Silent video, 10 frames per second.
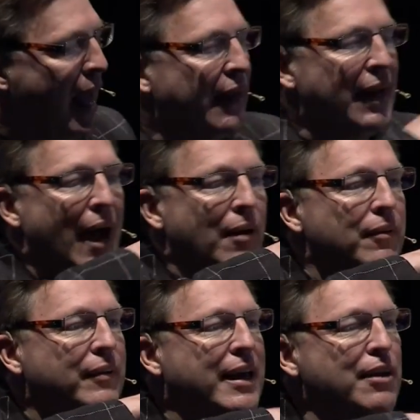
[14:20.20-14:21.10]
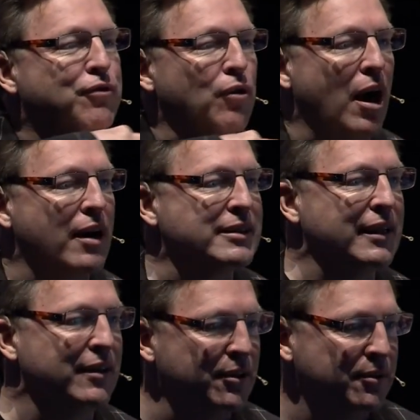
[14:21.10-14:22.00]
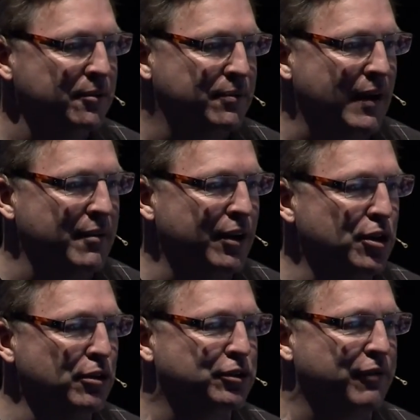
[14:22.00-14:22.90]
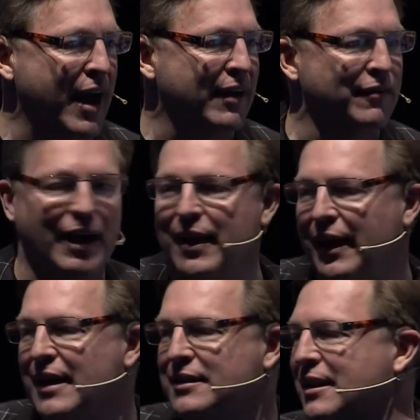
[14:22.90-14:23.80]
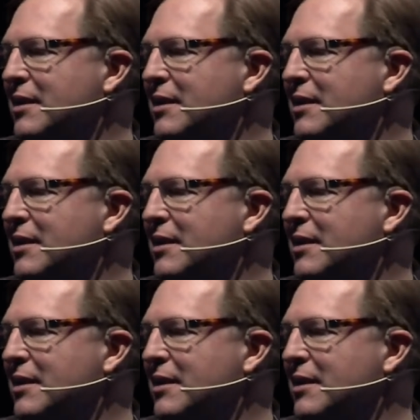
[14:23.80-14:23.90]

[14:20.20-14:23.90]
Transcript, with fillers: Now, Keith Ferrazzi, who I'm a huge fan of, I think he's the